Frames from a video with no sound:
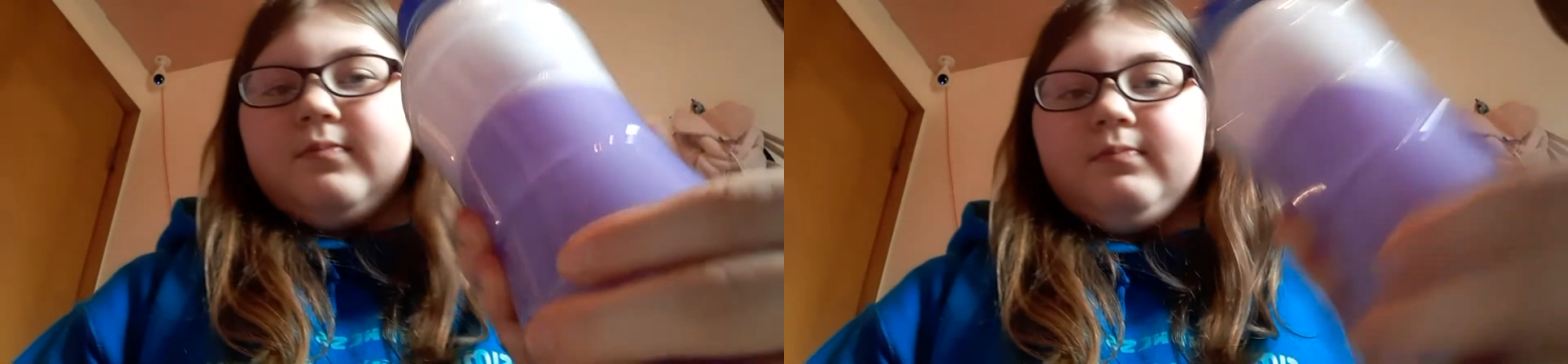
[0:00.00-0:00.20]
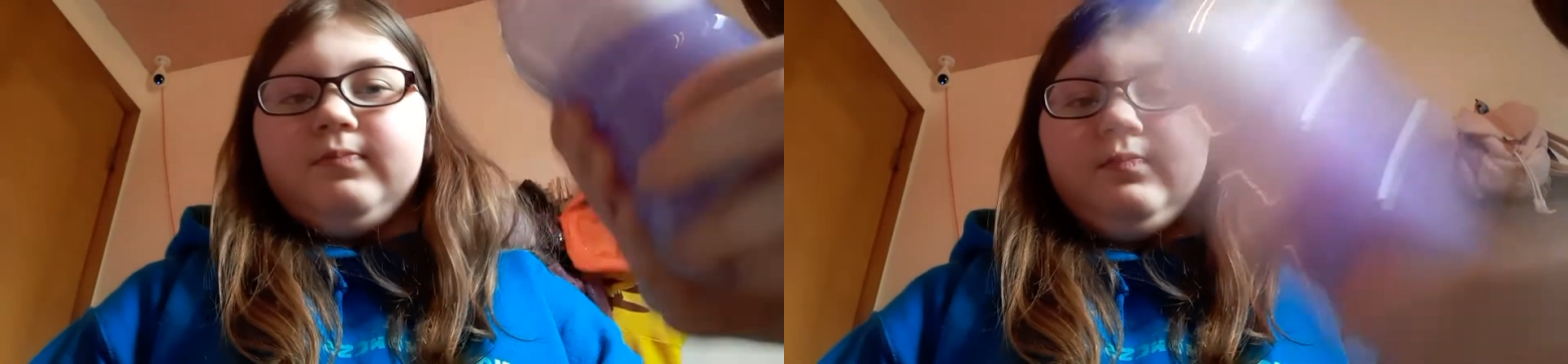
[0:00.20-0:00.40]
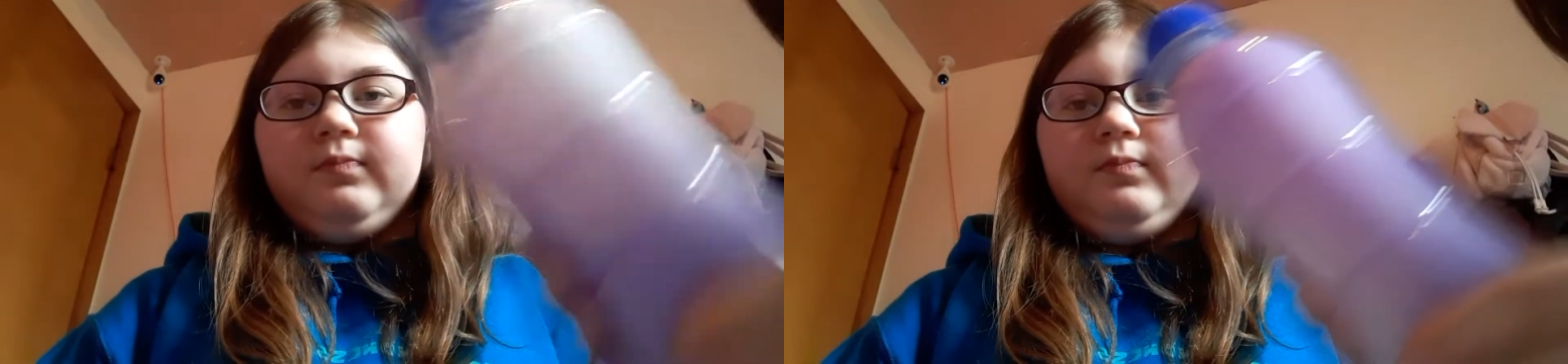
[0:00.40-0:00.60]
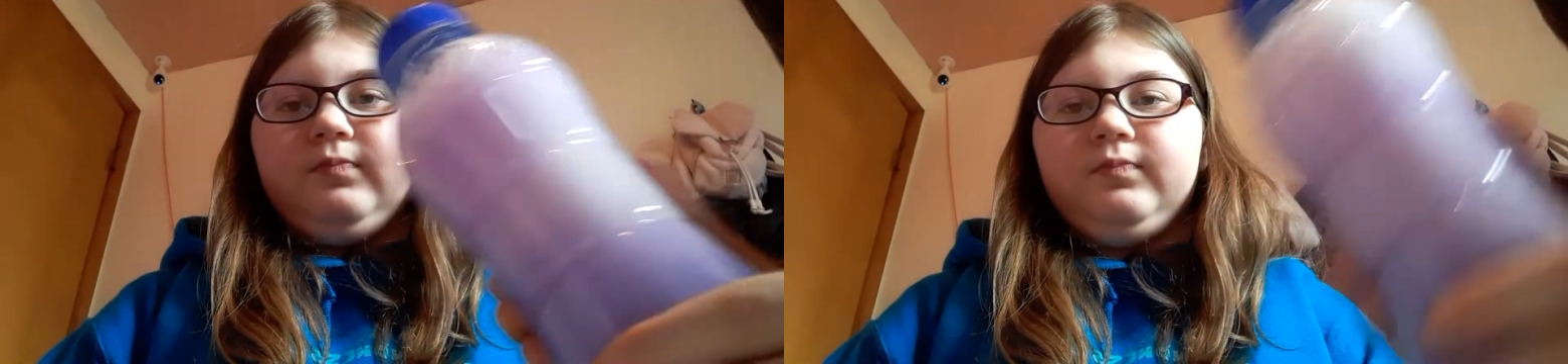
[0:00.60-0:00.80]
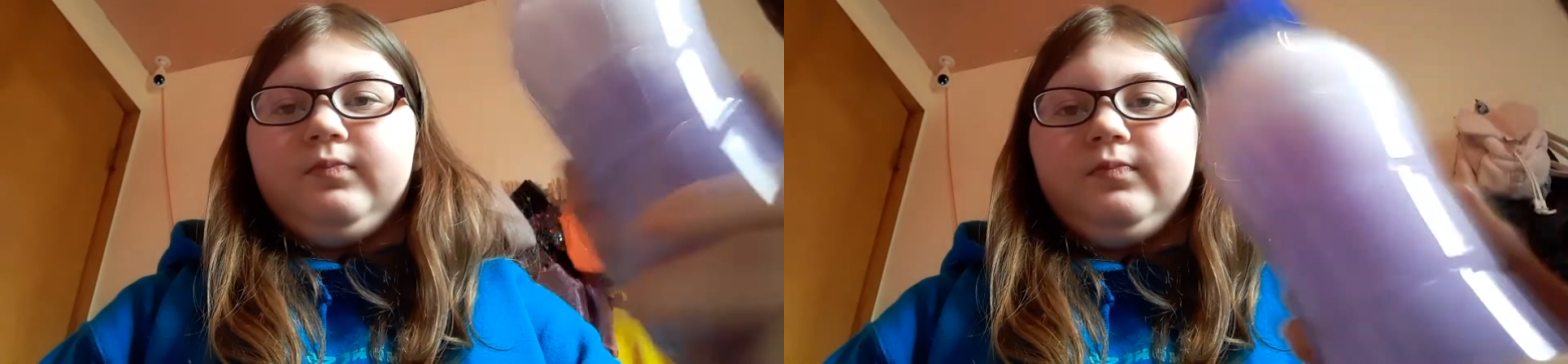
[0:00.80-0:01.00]
I
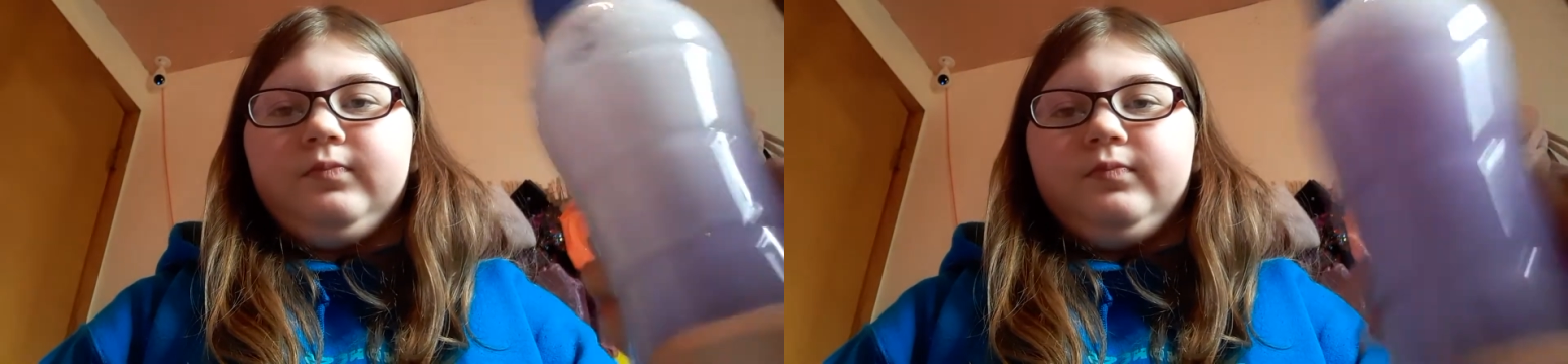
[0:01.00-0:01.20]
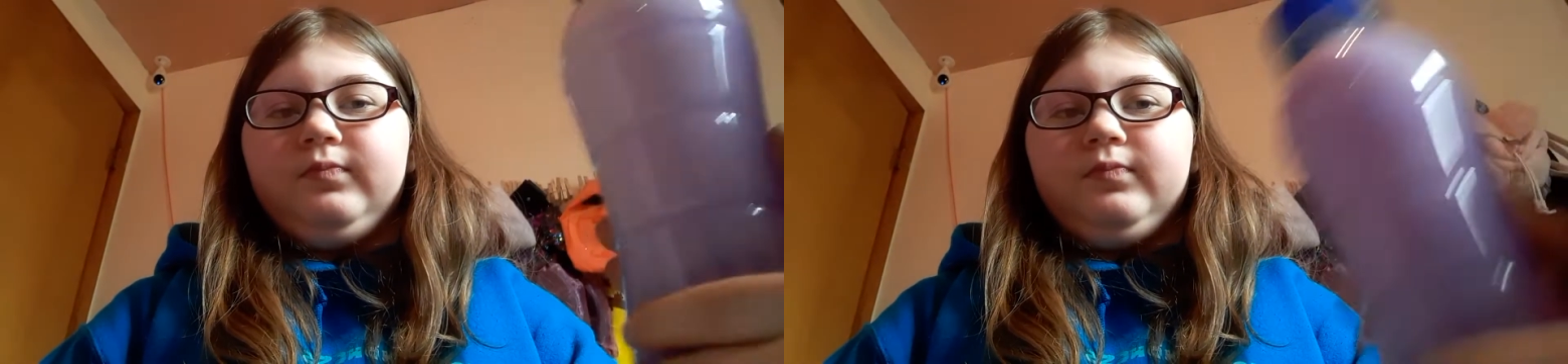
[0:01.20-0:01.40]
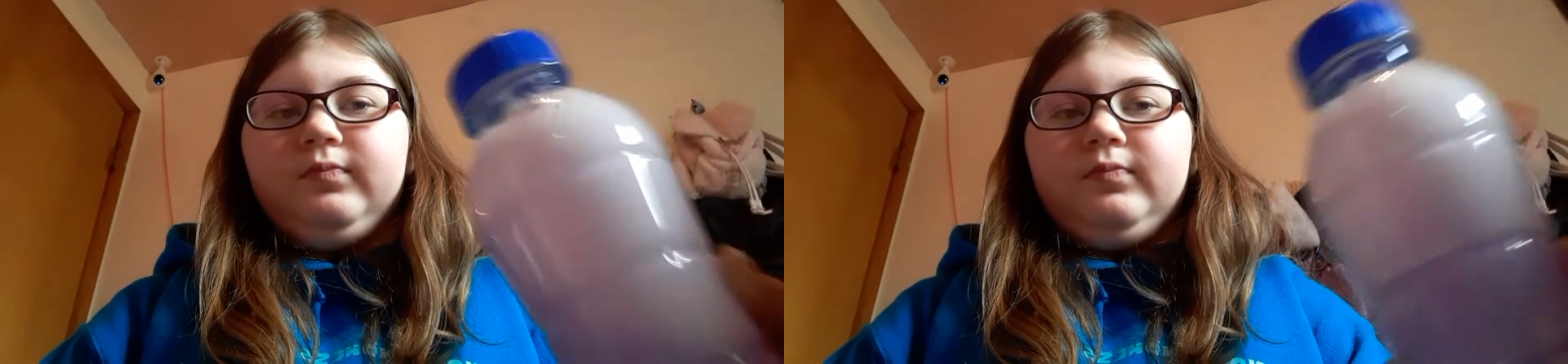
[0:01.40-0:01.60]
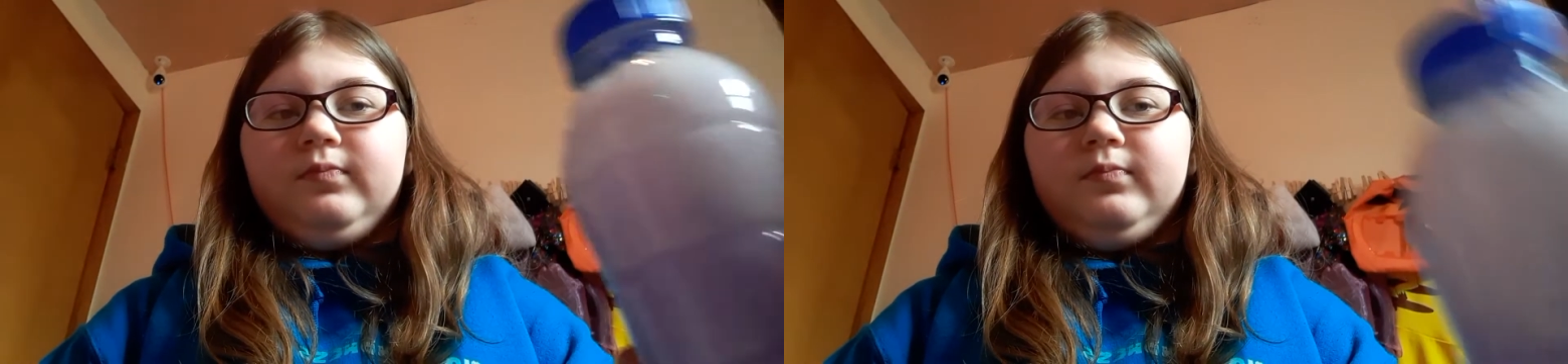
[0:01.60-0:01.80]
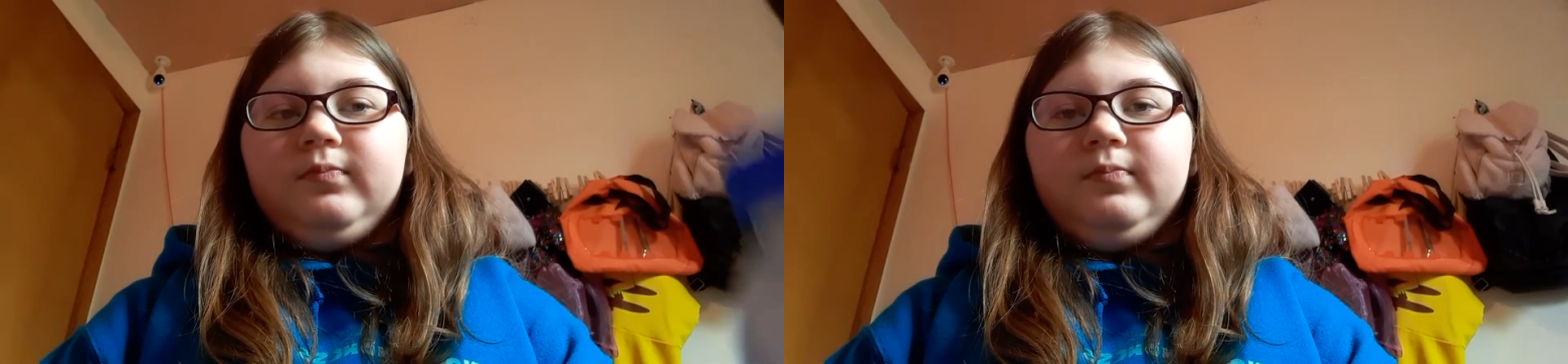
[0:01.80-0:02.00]
love this. This is why I screamed.